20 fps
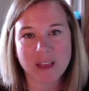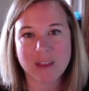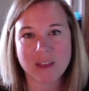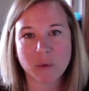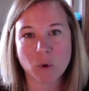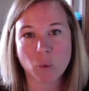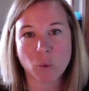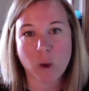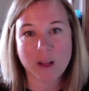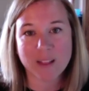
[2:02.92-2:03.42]

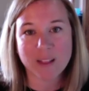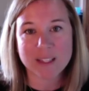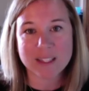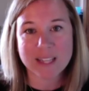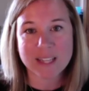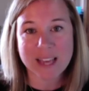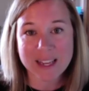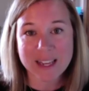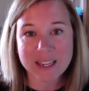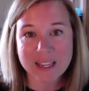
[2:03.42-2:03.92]
were well
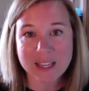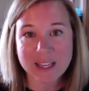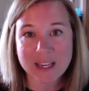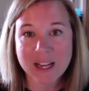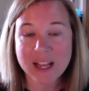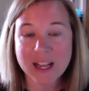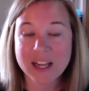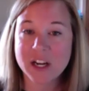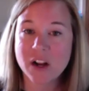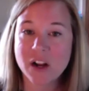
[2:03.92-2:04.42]
attended.
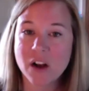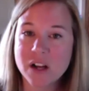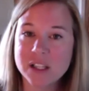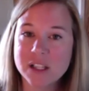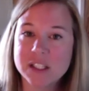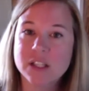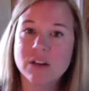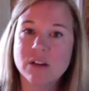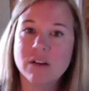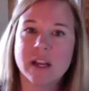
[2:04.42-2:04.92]
And it
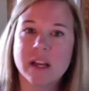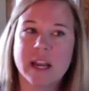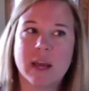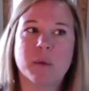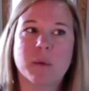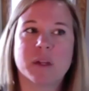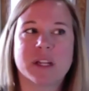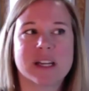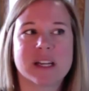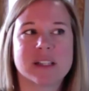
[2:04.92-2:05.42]
also
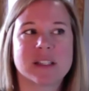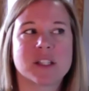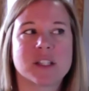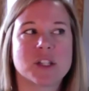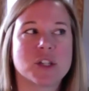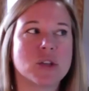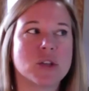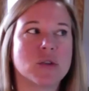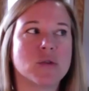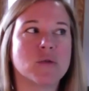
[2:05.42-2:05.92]
enabled us
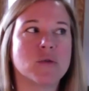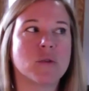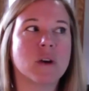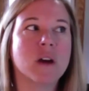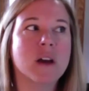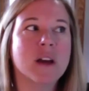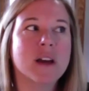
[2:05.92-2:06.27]
to